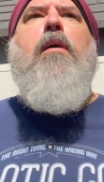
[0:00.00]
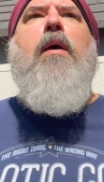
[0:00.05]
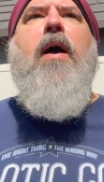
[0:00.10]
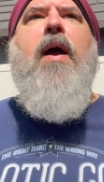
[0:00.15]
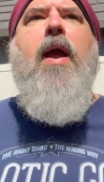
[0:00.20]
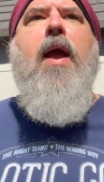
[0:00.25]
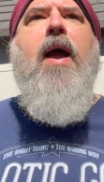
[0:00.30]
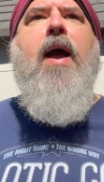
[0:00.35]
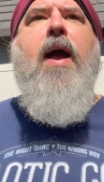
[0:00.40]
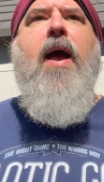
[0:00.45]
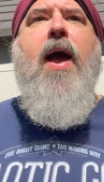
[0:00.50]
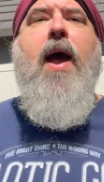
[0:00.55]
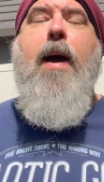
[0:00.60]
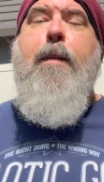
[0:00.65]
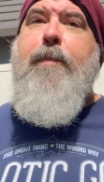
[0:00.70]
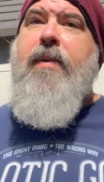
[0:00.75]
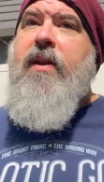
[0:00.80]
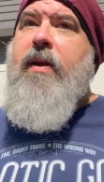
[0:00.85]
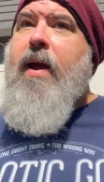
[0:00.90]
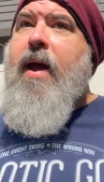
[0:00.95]
I
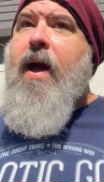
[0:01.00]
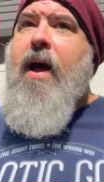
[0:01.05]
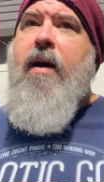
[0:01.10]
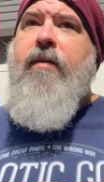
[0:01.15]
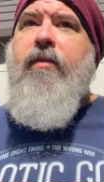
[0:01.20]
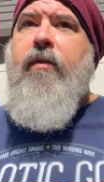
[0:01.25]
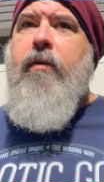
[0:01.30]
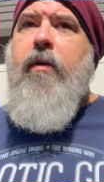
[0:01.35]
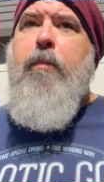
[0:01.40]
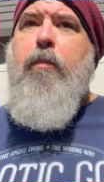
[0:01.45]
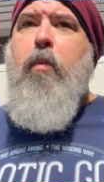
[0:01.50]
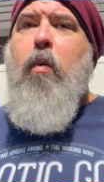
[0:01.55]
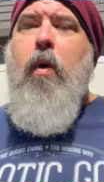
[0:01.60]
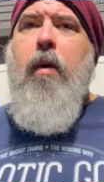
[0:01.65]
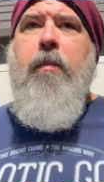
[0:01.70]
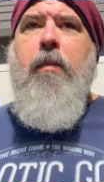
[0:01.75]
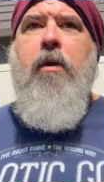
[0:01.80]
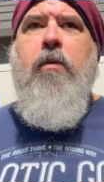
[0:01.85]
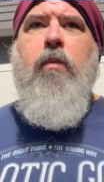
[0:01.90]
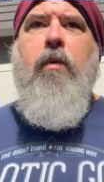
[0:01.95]
happened to have an
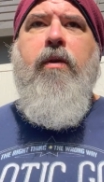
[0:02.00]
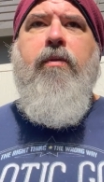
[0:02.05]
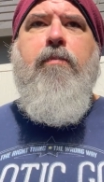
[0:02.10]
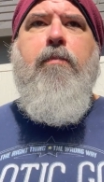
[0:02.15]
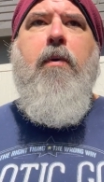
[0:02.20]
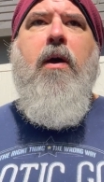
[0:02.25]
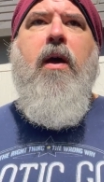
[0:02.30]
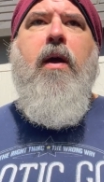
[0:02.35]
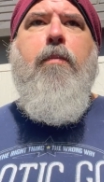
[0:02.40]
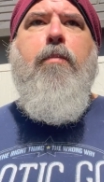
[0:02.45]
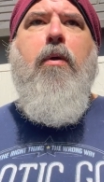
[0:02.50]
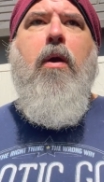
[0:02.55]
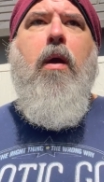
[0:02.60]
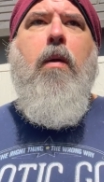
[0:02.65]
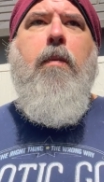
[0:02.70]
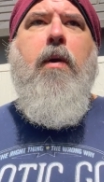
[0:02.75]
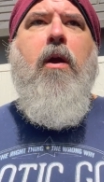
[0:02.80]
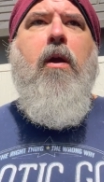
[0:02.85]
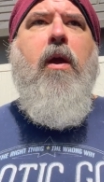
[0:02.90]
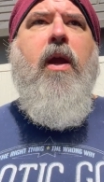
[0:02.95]
appointment with my
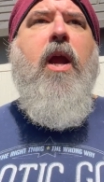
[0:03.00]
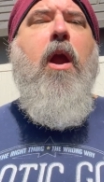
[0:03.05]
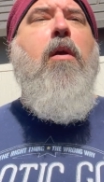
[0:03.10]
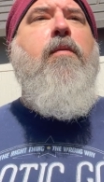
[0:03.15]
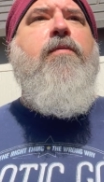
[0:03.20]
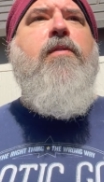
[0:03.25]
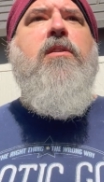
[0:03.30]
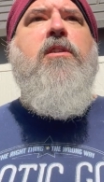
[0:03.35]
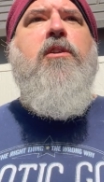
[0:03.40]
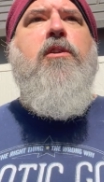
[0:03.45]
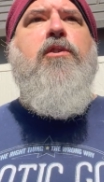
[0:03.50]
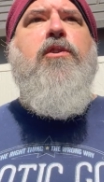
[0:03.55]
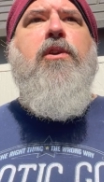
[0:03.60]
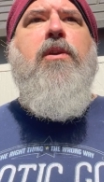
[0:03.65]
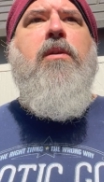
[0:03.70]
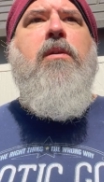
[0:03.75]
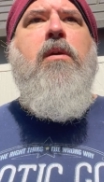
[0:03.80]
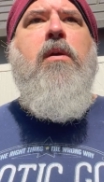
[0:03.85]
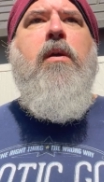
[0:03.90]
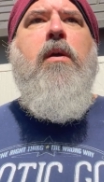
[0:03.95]
primary care
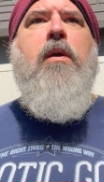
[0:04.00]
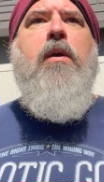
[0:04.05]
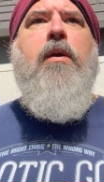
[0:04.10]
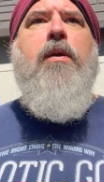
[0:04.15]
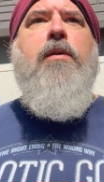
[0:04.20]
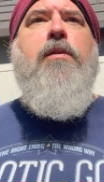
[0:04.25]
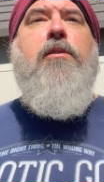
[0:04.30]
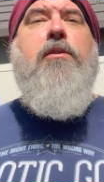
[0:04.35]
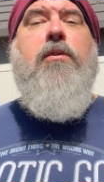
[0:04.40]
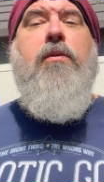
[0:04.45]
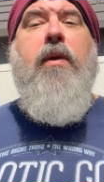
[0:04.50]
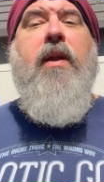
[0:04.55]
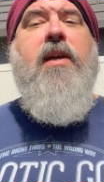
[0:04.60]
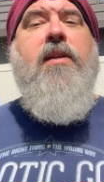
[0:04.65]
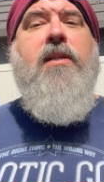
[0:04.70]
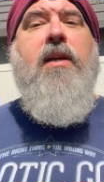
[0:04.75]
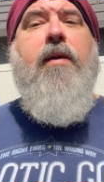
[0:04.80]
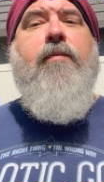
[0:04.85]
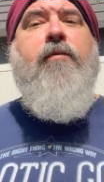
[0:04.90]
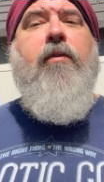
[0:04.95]
physician 2
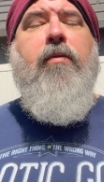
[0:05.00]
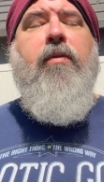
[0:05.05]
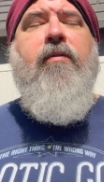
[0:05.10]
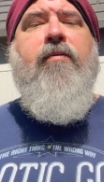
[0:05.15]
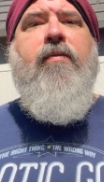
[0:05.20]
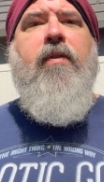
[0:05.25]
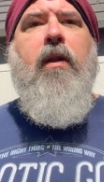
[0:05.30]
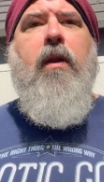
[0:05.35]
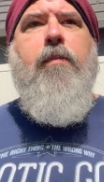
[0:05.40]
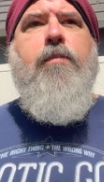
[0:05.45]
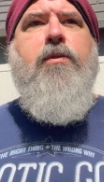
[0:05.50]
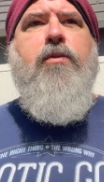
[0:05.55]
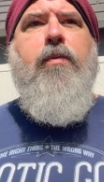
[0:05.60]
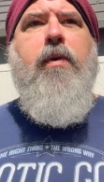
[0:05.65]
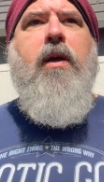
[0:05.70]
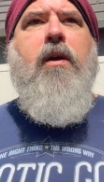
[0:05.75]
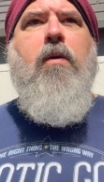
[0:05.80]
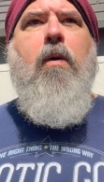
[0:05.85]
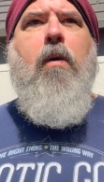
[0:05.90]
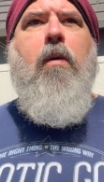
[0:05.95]
days after the Philips
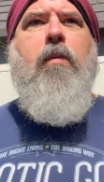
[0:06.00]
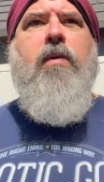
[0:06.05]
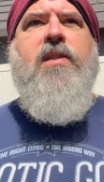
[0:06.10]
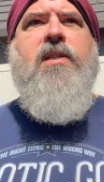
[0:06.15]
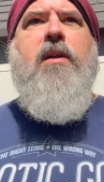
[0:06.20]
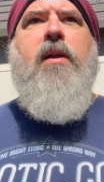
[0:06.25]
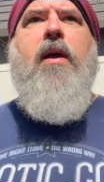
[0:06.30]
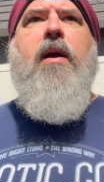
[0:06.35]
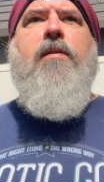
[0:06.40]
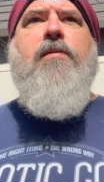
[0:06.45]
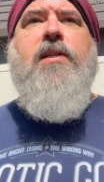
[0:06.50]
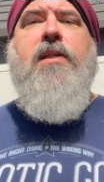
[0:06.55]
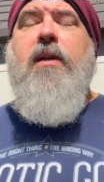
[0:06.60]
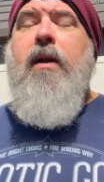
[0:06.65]
recall was announced.